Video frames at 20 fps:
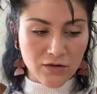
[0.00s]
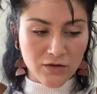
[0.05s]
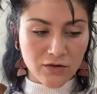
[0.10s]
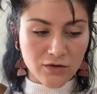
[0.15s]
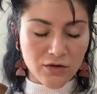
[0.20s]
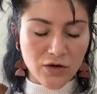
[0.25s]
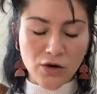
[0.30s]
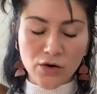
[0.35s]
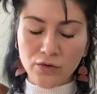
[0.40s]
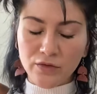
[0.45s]

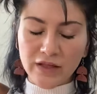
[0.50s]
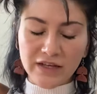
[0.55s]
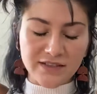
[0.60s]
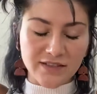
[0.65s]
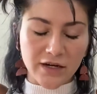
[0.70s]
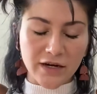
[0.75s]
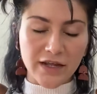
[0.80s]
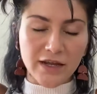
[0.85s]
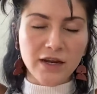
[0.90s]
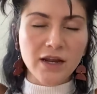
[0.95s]
No, that's
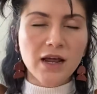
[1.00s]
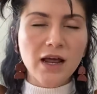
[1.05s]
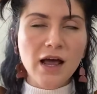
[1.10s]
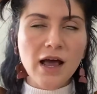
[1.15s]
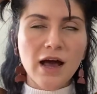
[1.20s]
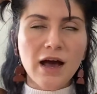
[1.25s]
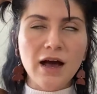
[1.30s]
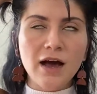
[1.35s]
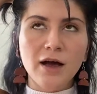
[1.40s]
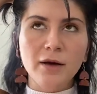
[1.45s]
not it.
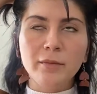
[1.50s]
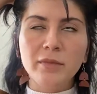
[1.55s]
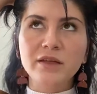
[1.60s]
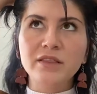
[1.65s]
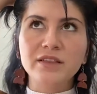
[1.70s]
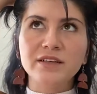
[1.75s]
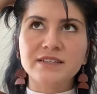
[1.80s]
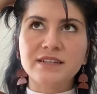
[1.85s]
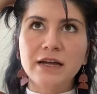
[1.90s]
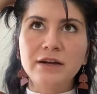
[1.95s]

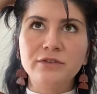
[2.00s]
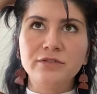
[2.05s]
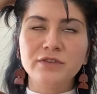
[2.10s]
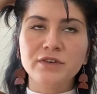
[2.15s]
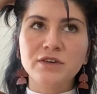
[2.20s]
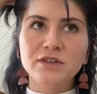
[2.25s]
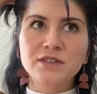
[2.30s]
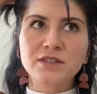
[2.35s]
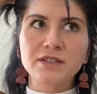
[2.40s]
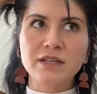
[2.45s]
This kind of
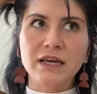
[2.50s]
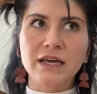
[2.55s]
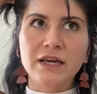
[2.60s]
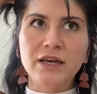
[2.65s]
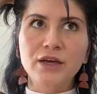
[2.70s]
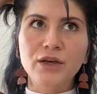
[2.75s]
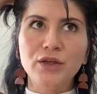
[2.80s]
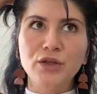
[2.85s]
feels like